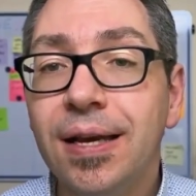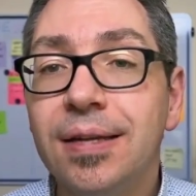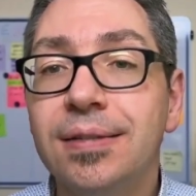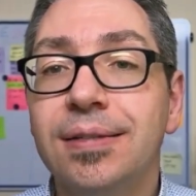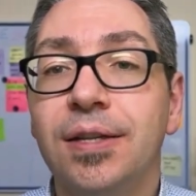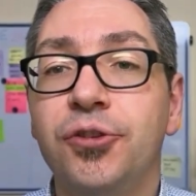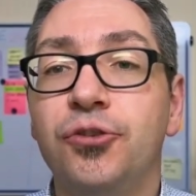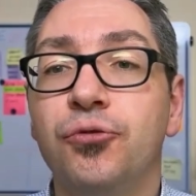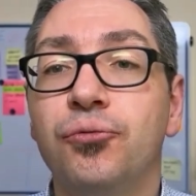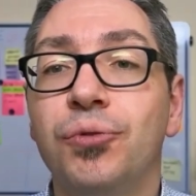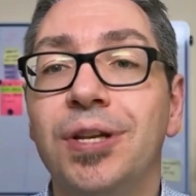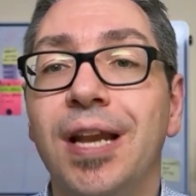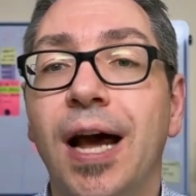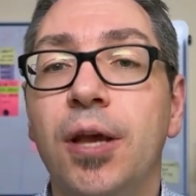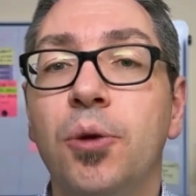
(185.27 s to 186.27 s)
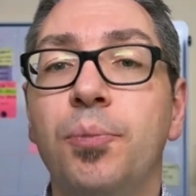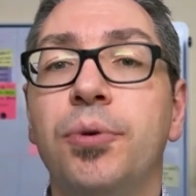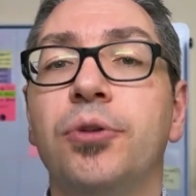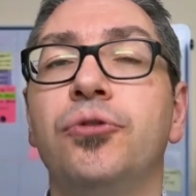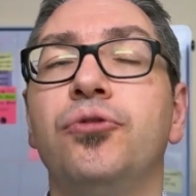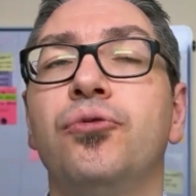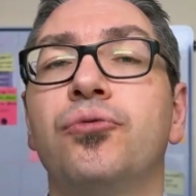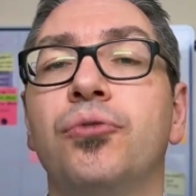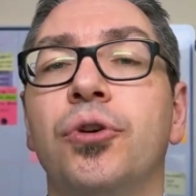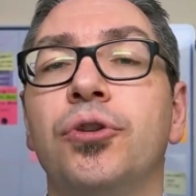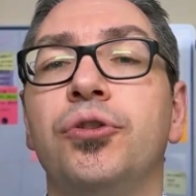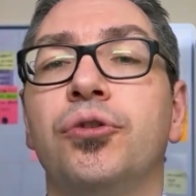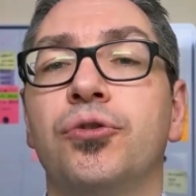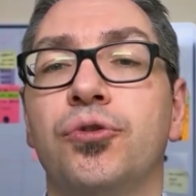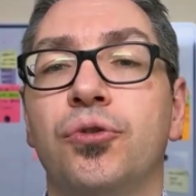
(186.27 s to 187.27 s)
else that you rely upon to
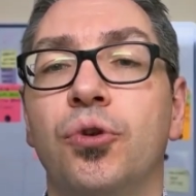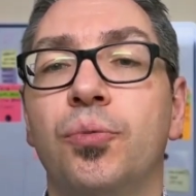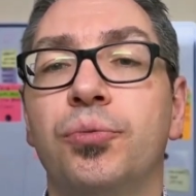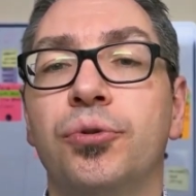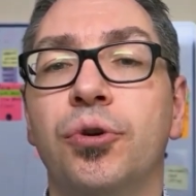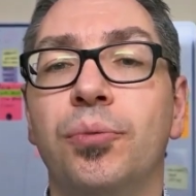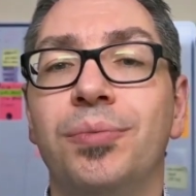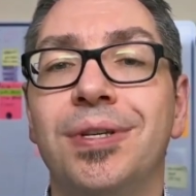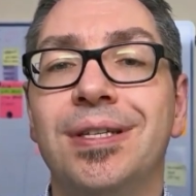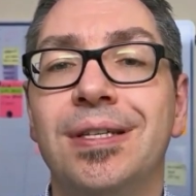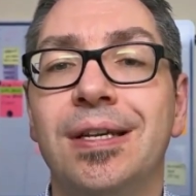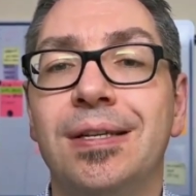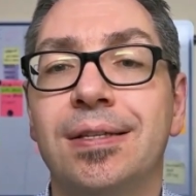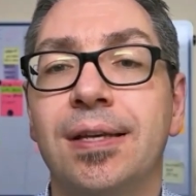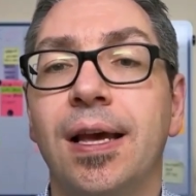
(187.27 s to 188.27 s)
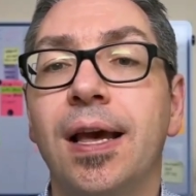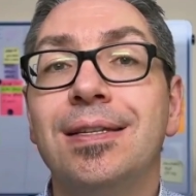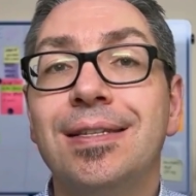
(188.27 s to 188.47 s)
run your solopreneur business.